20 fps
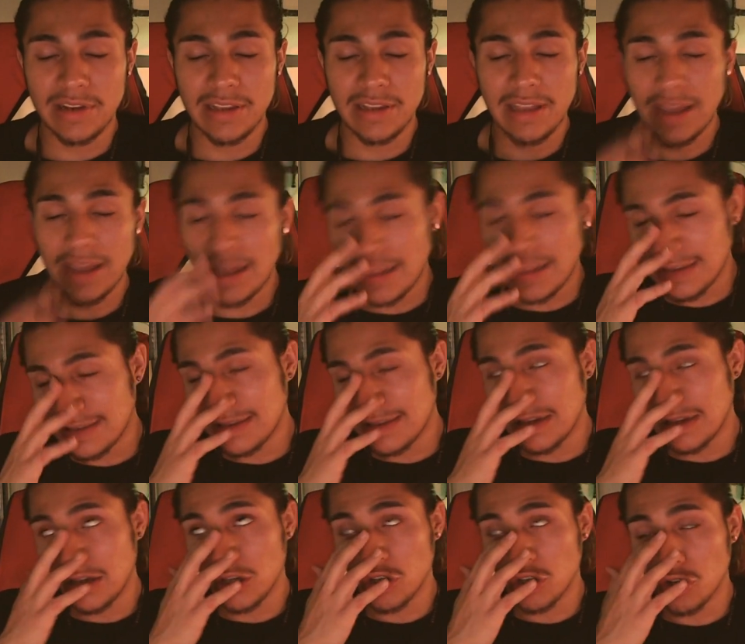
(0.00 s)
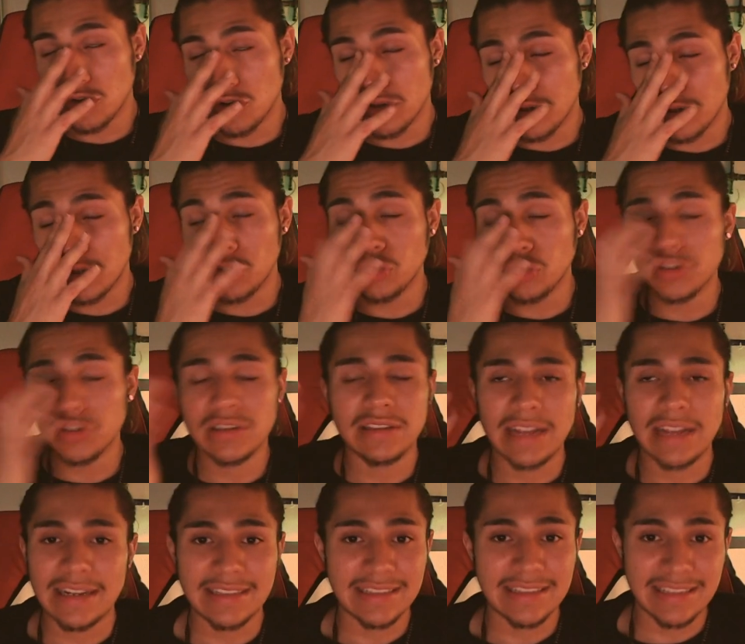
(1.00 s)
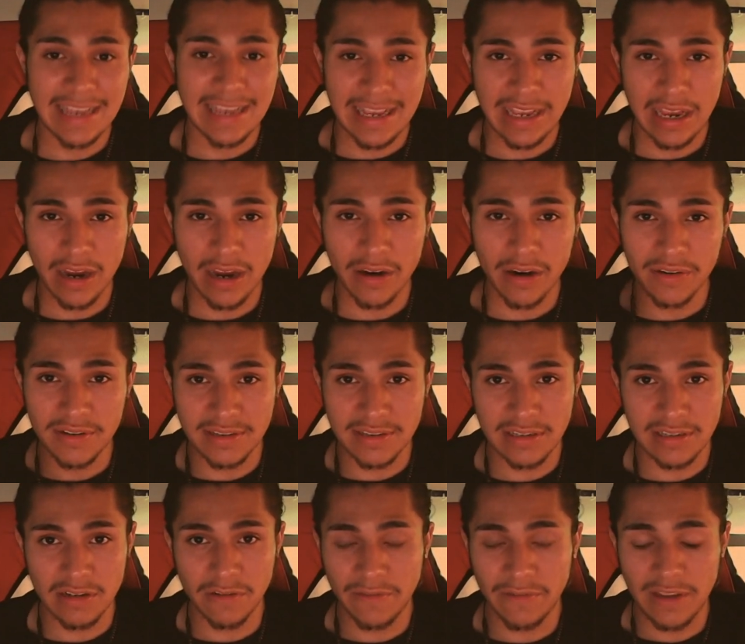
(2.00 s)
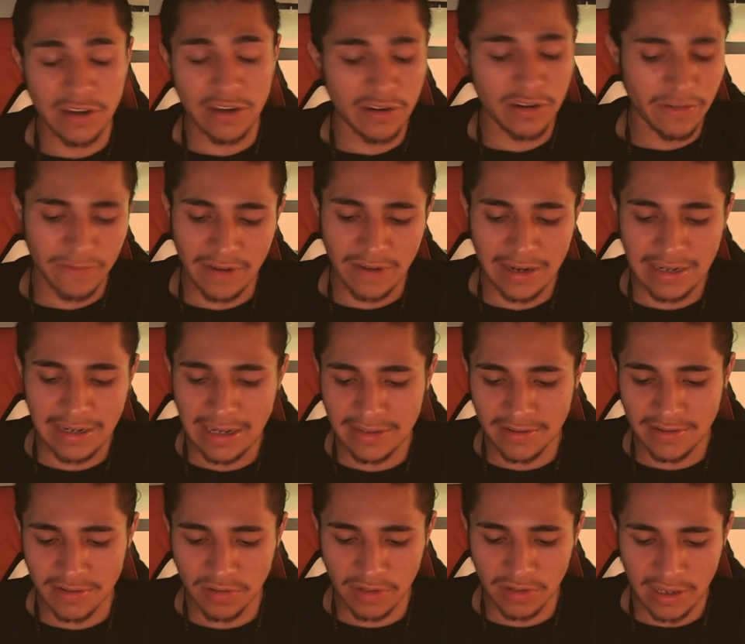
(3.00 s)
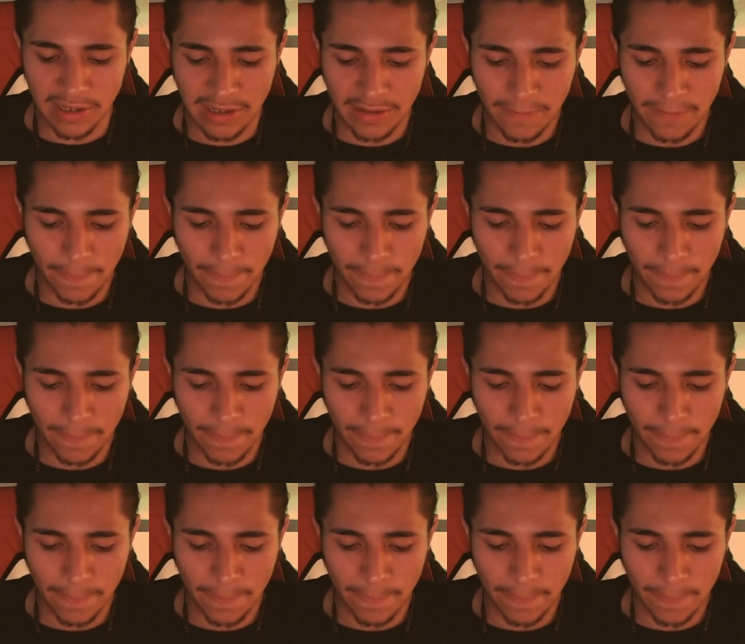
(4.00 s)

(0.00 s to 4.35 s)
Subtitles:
and you just like to take care of yourself and your finances, okay?